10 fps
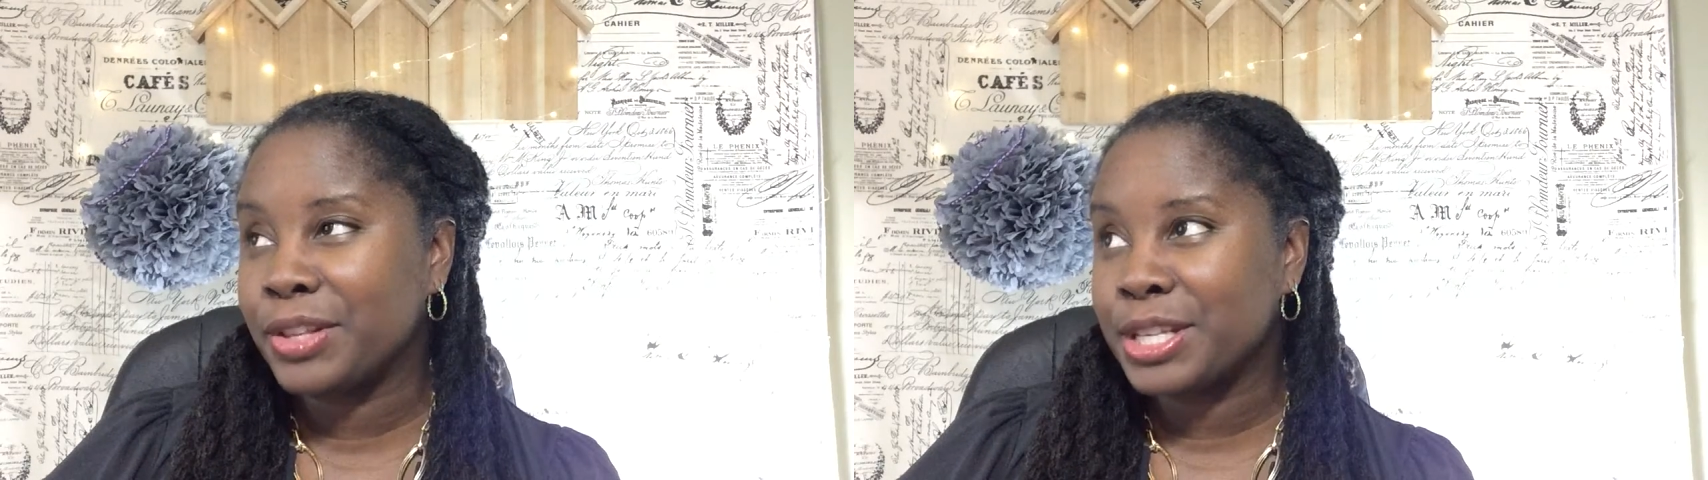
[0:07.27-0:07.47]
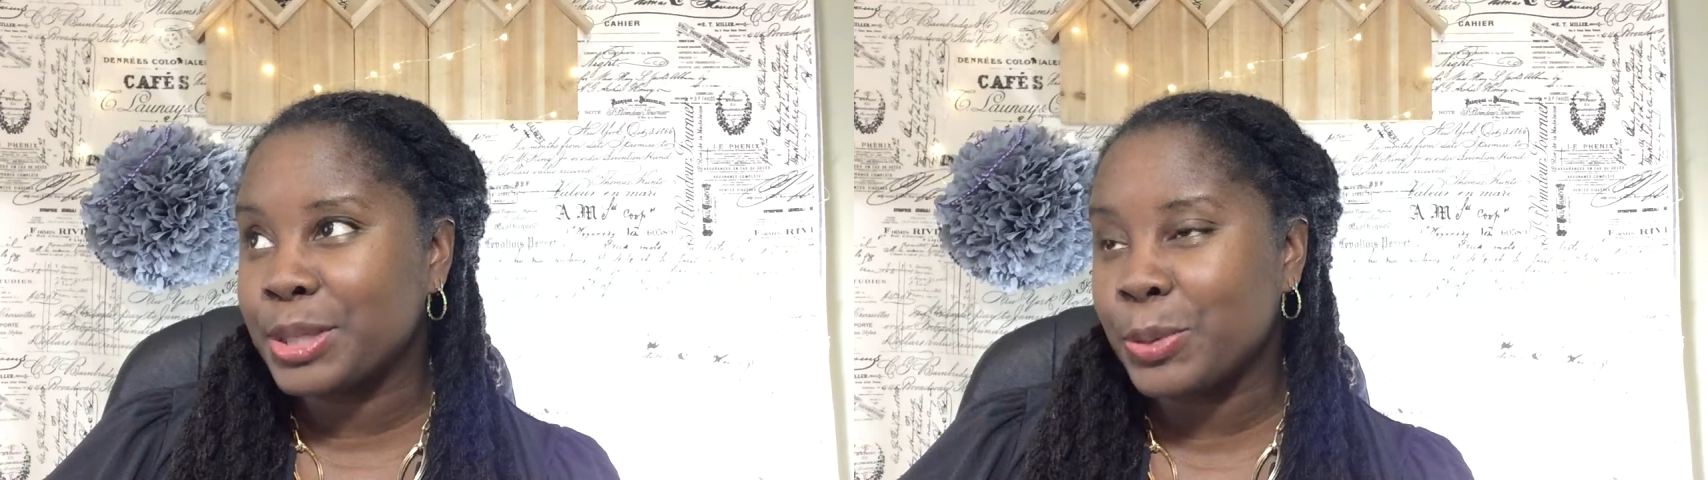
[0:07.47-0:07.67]

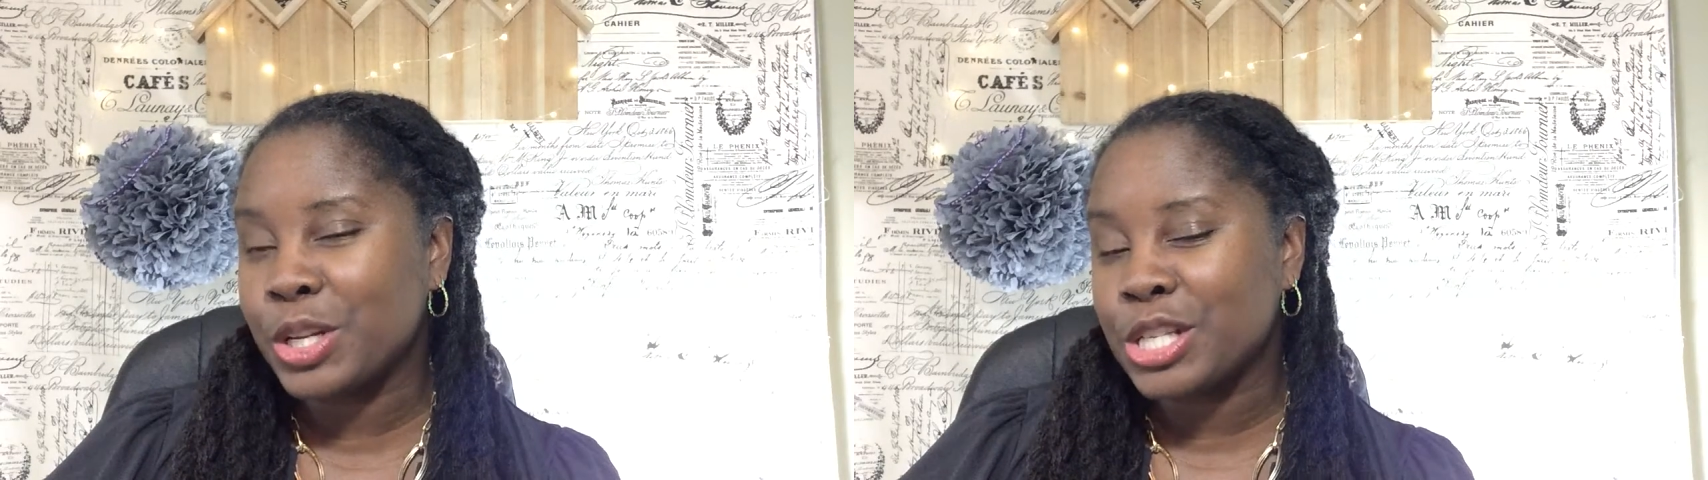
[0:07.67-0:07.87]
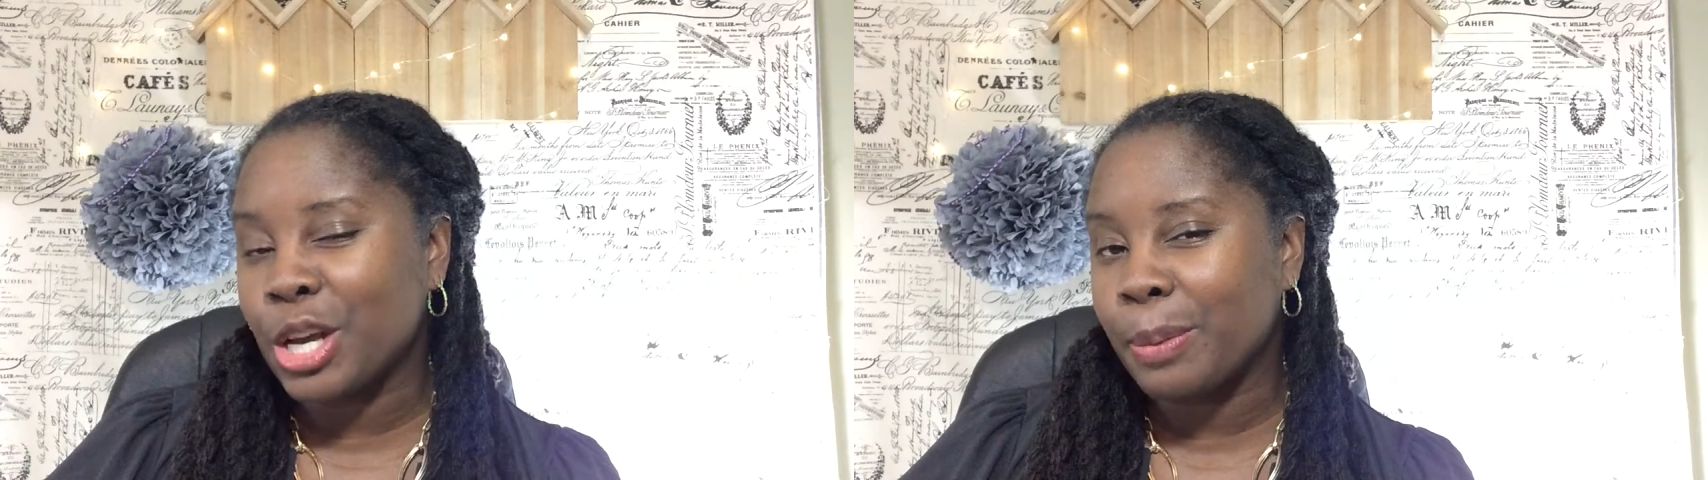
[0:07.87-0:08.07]
things I
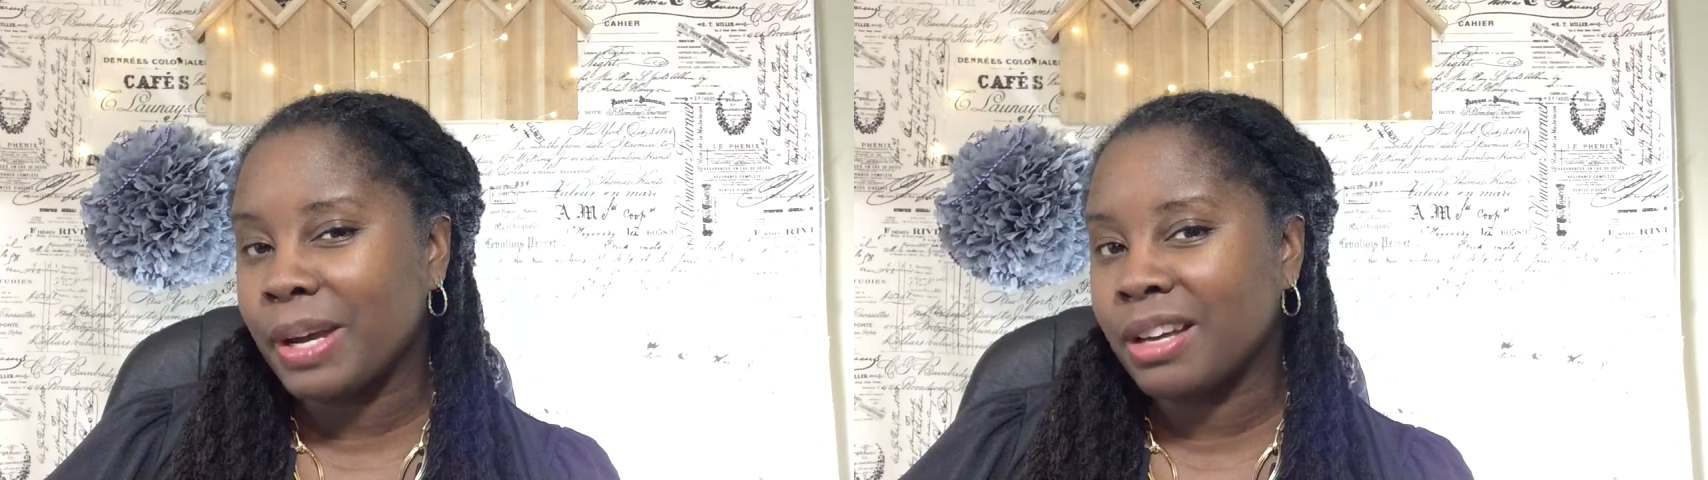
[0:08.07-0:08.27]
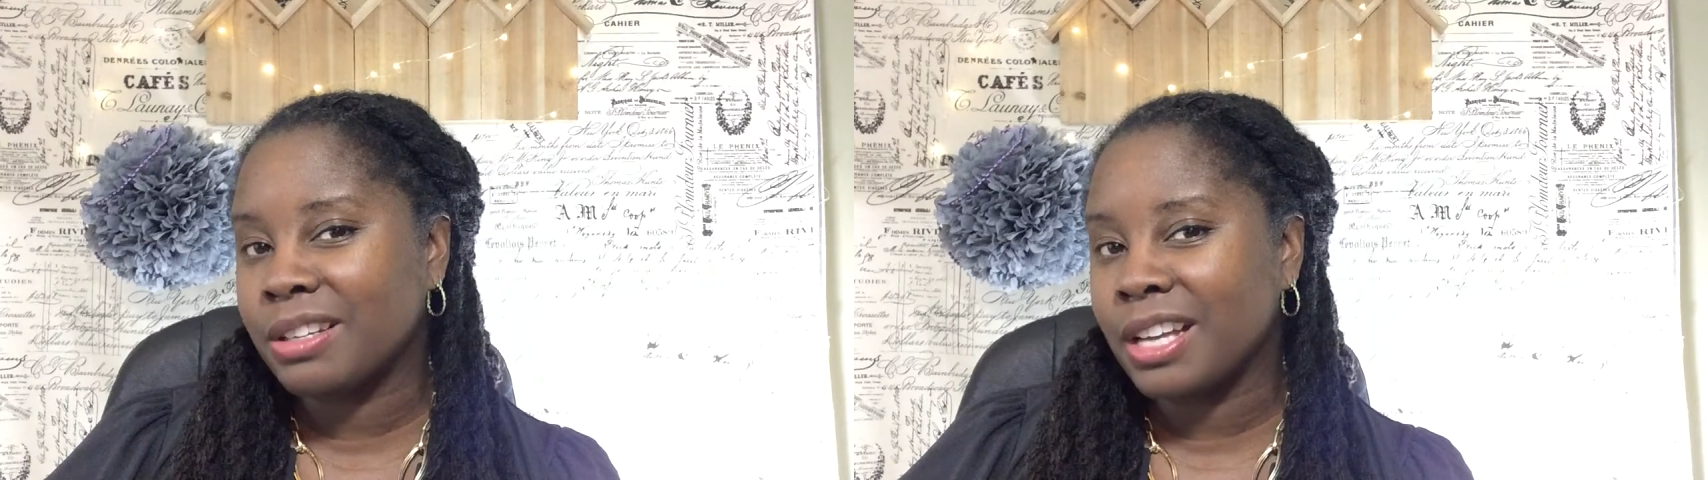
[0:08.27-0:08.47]
want to talk about,